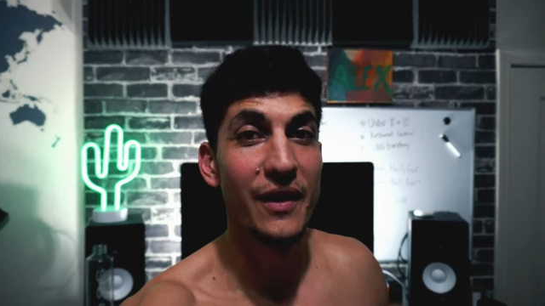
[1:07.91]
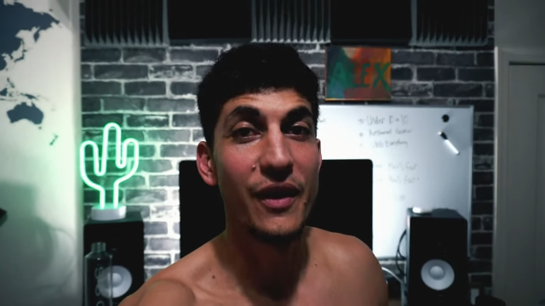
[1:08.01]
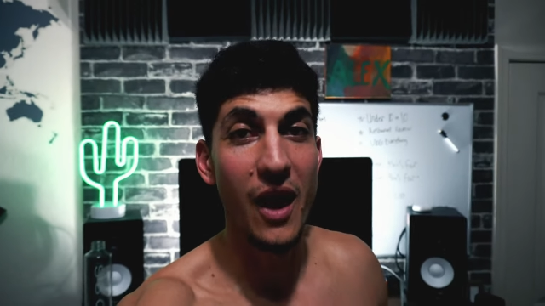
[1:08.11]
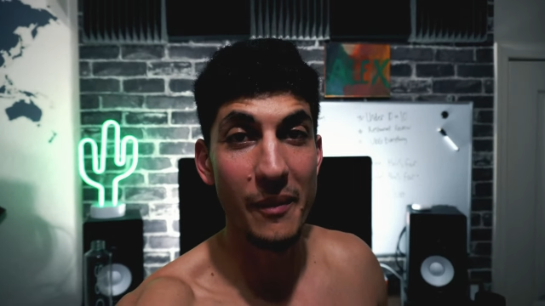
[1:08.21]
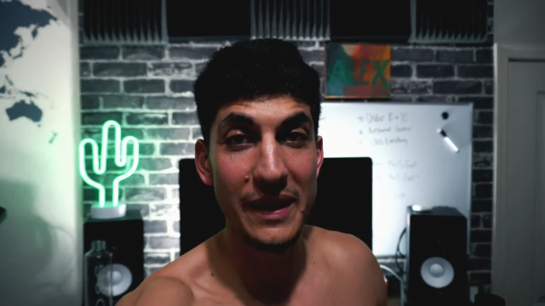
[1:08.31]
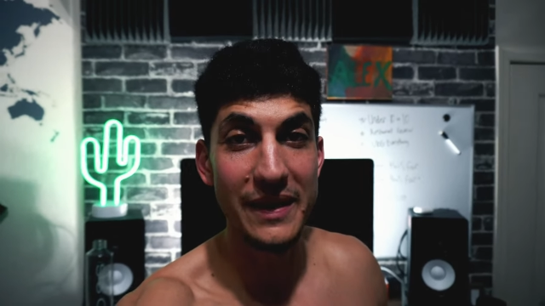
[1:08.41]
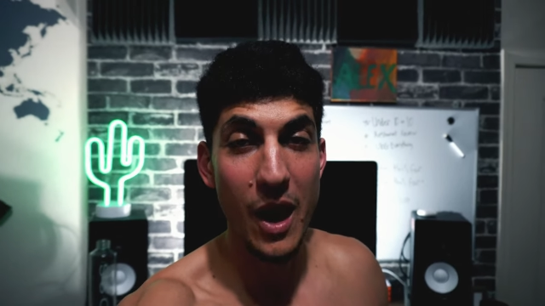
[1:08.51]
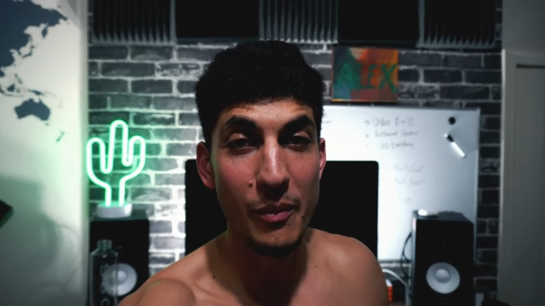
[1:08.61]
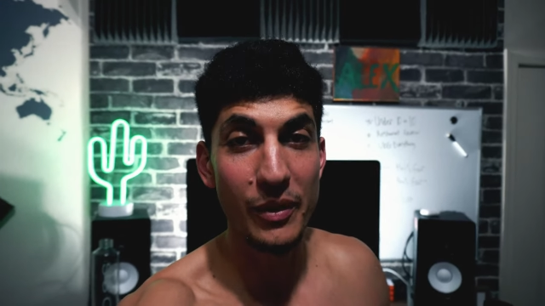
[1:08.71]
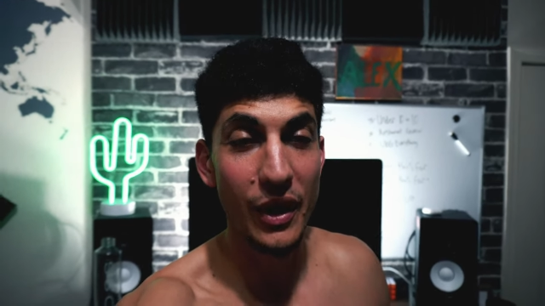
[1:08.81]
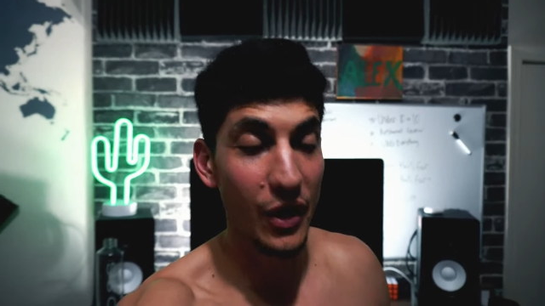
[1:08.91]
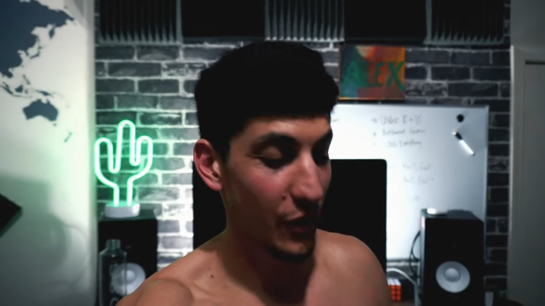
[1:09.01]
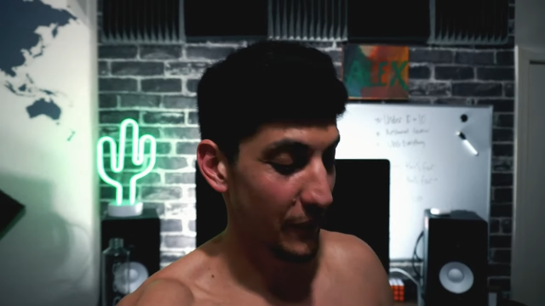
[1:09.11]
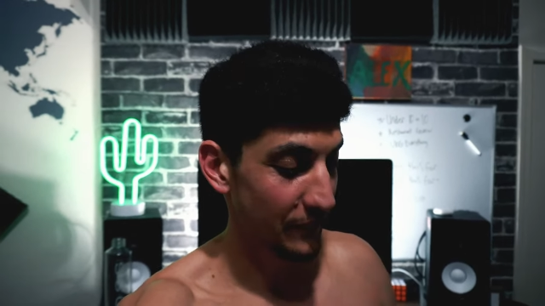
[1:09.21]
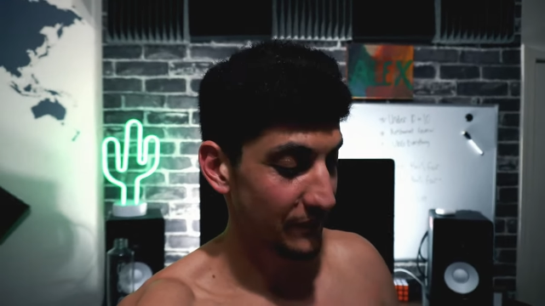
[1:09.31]
Comment down
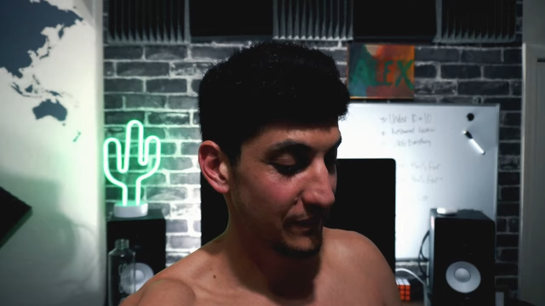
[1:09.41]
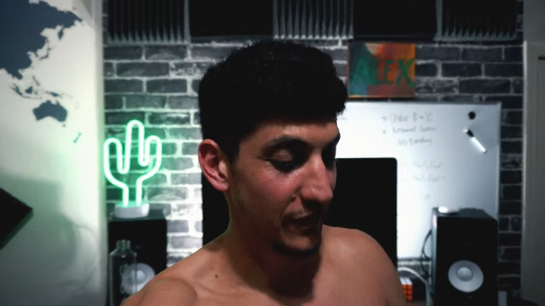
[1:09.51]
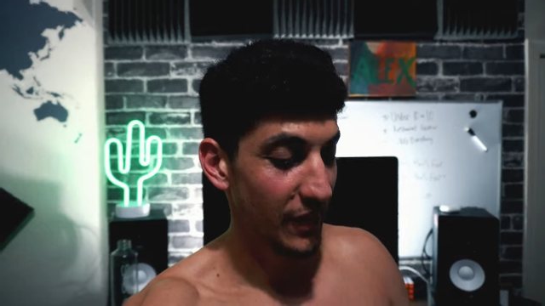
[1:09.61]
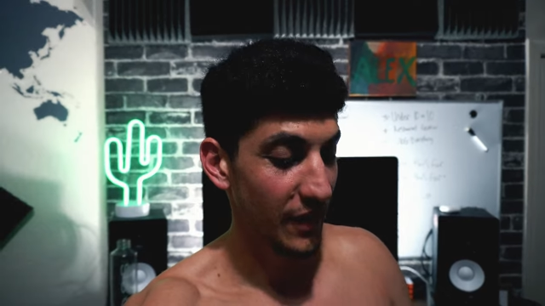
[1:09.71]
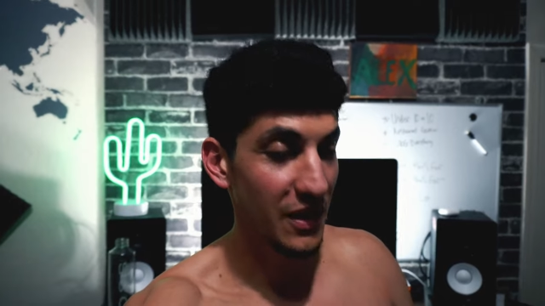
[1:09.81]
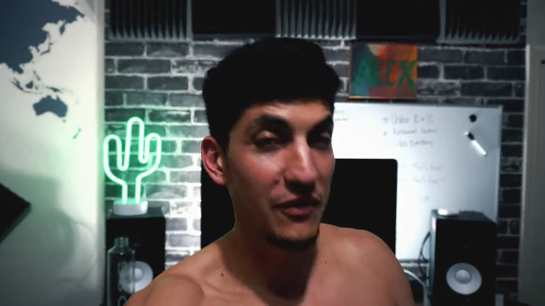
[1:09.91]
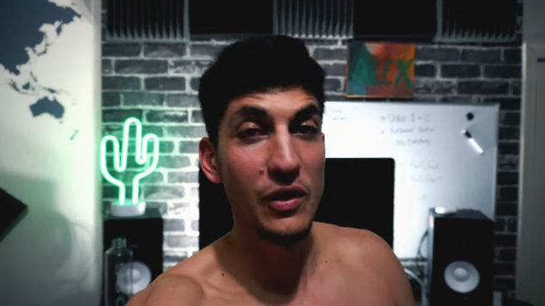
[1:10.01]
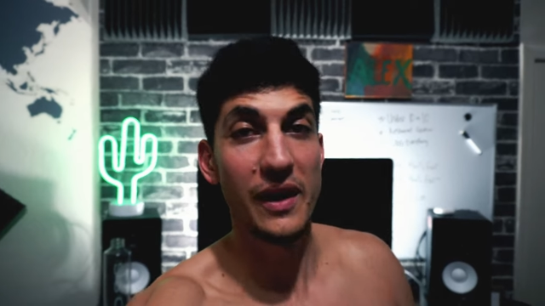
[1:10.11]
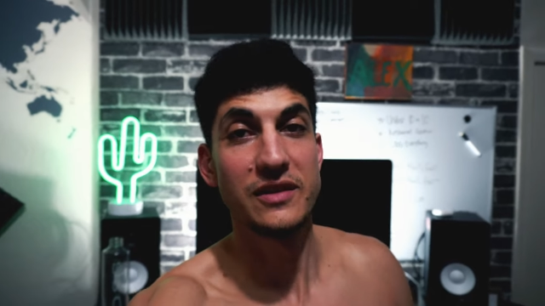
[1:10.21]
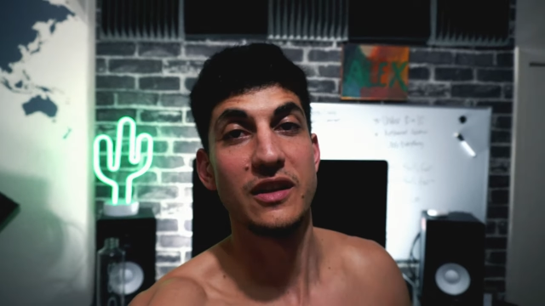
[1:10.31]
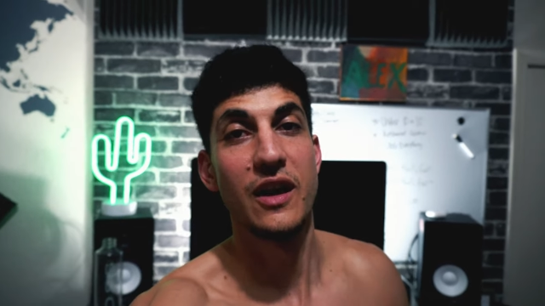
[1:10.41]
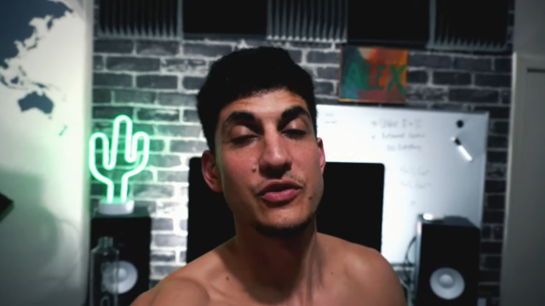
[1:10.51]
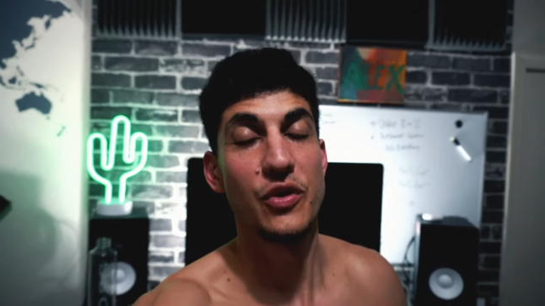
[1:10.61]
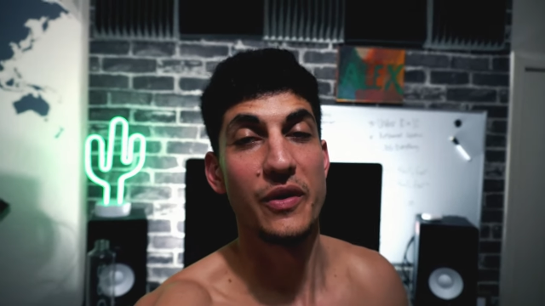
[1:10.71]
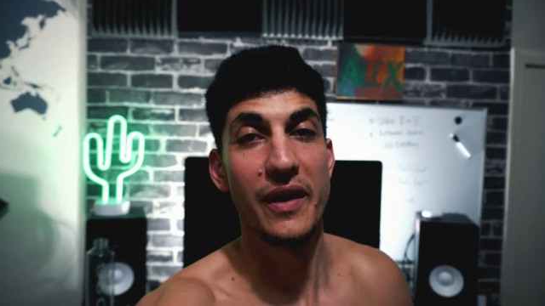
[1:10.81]
below if you like
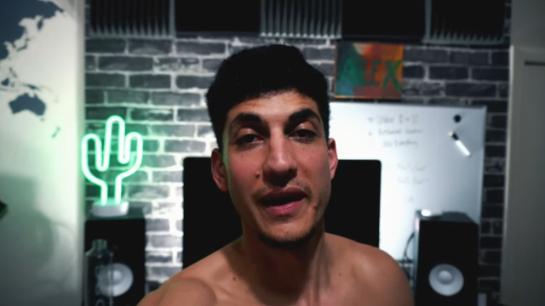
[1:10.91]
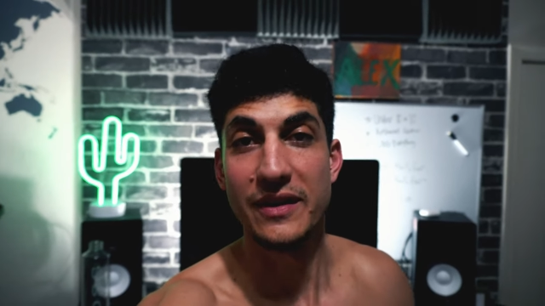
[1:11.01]
cilantro or not.